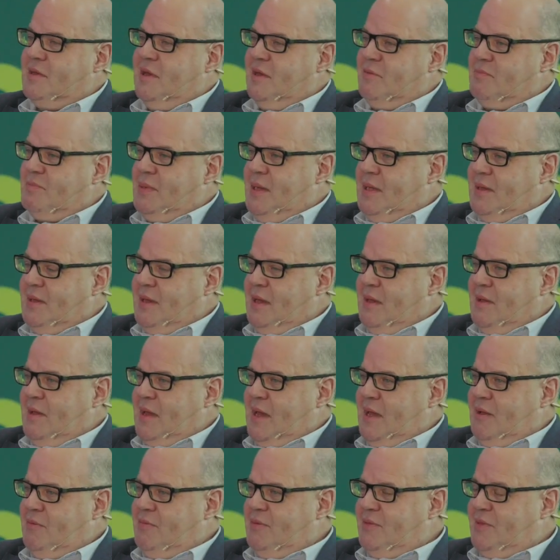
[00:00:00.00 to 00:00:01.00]
I've been going
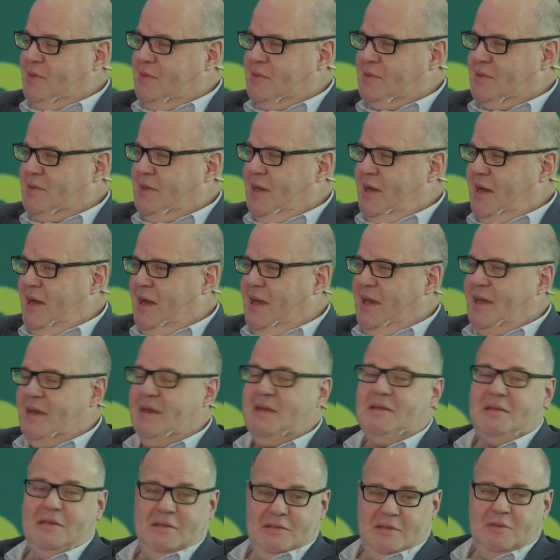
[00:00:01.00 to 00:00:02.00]
out with this guy, and
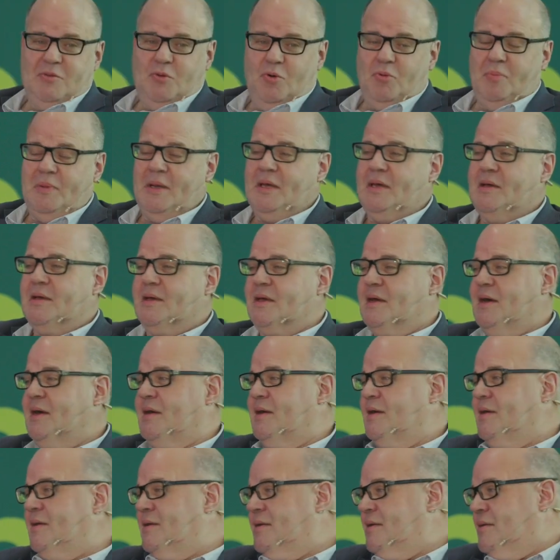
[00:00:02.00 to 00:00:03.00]
it is normally a
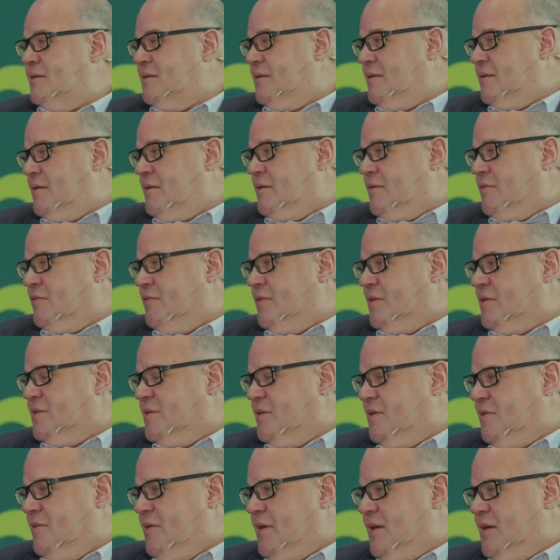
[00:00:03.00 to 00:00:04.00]
guy, for
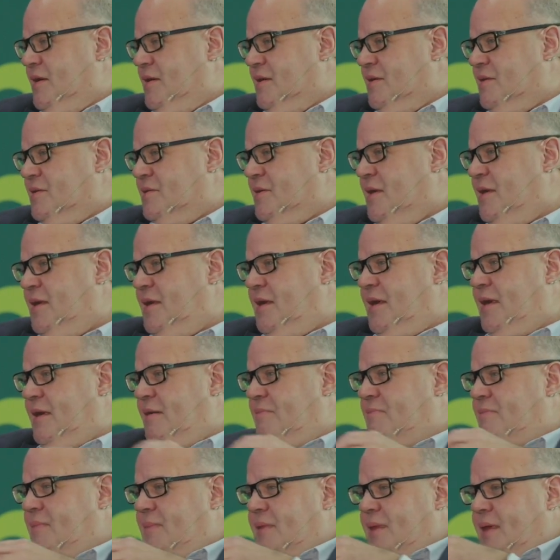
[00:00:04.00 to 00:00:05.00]
2 years.
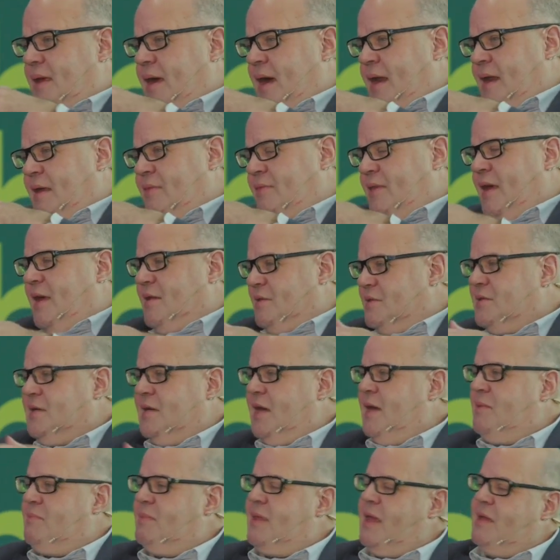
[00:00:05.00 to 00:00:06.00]
And in that
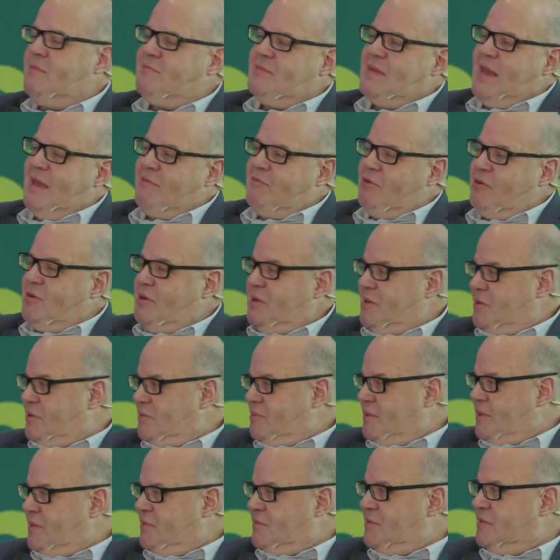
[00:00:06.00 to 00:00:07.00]
time, they have never
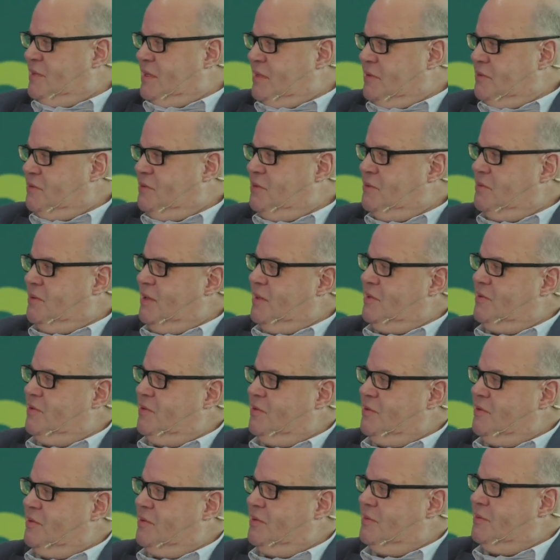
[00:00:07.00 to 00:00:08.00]
asked me a single
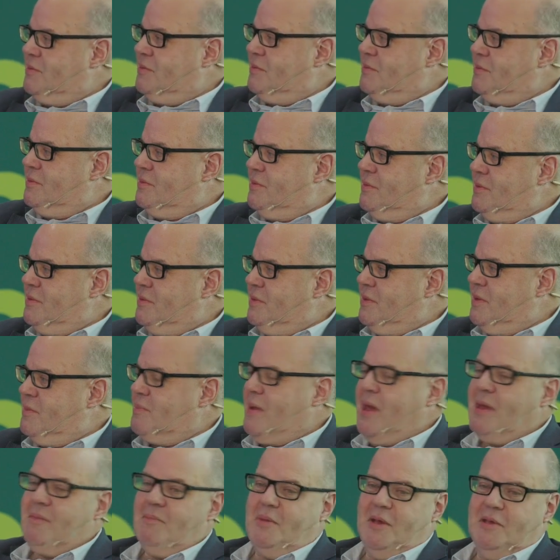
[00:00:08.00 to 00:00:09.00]
question
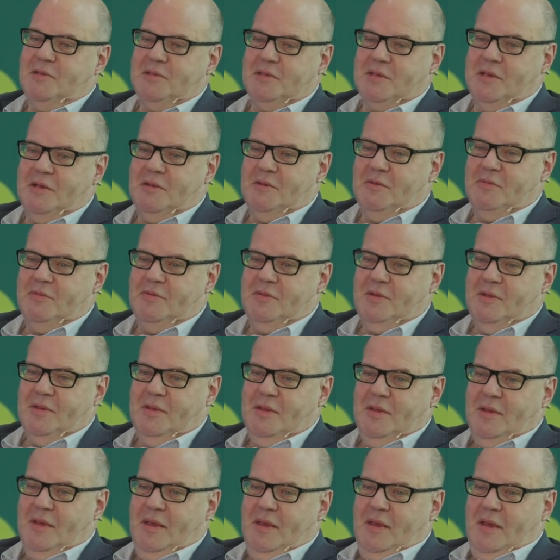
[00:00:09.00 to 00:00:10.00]
about myself.
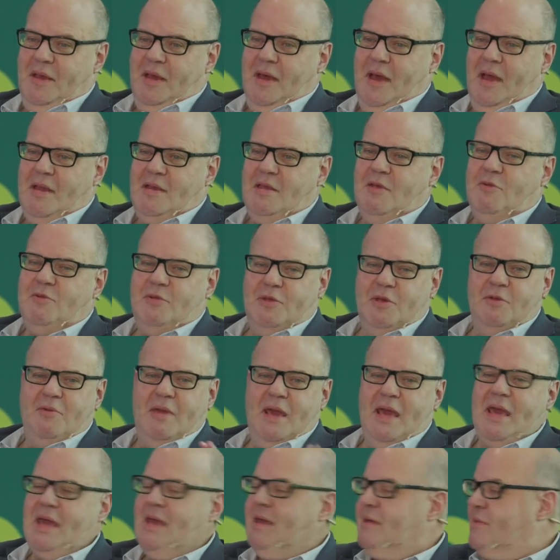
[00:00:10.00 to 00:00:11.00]
And you do
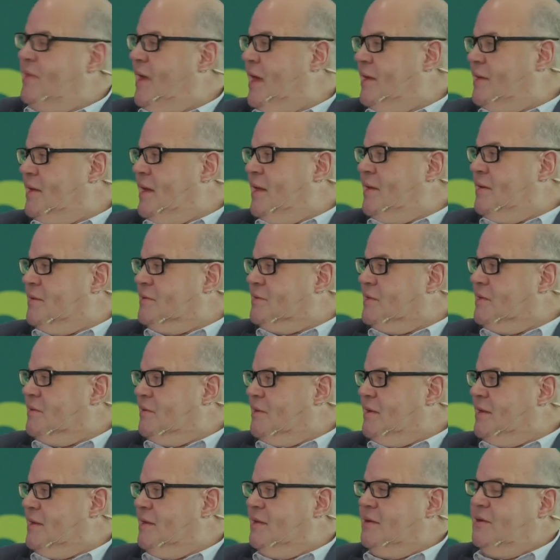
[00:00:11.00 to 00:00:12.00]
hear that
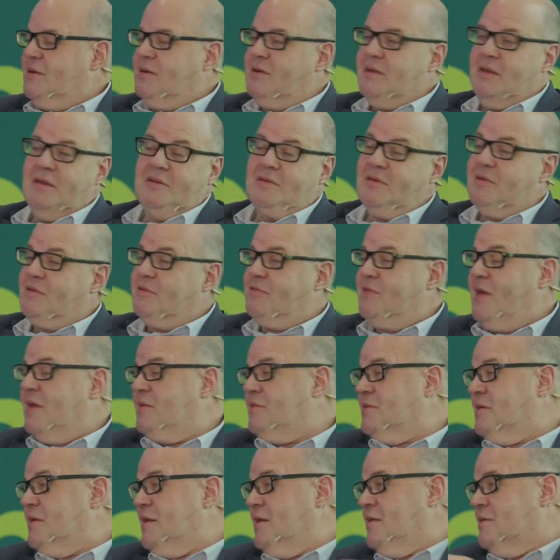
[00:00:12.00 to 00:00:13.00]
anecdotally a lot, and it just
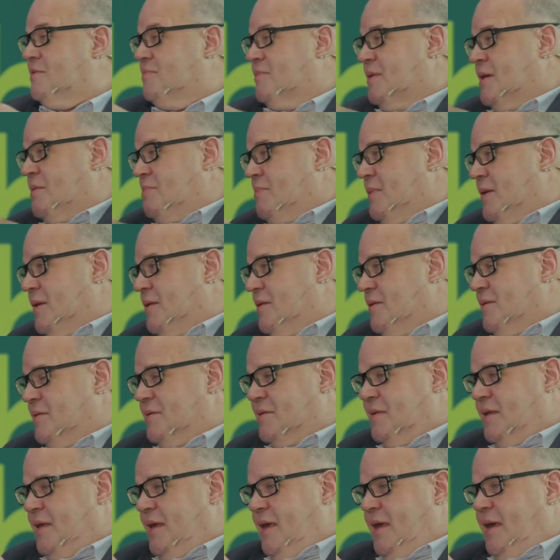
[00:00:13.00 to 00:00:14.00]
fascinates me, because
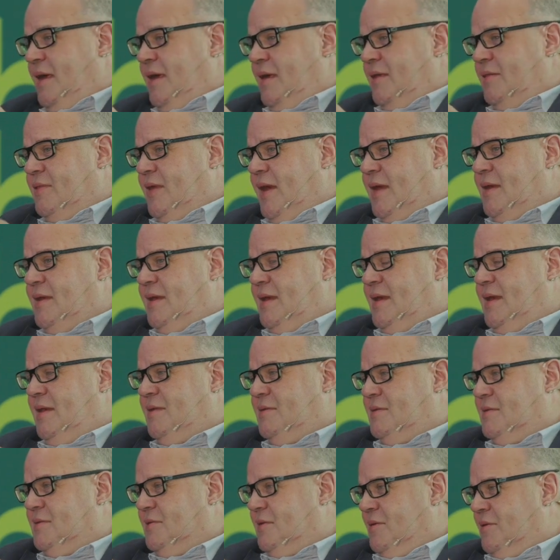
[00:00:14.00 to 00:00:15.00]
they
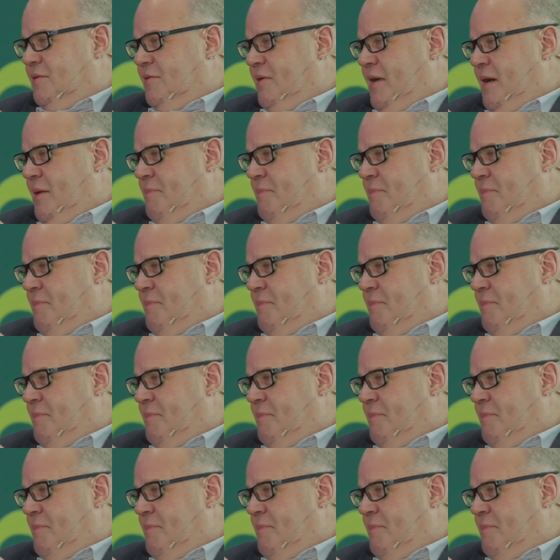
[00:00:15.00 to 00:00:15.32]
need to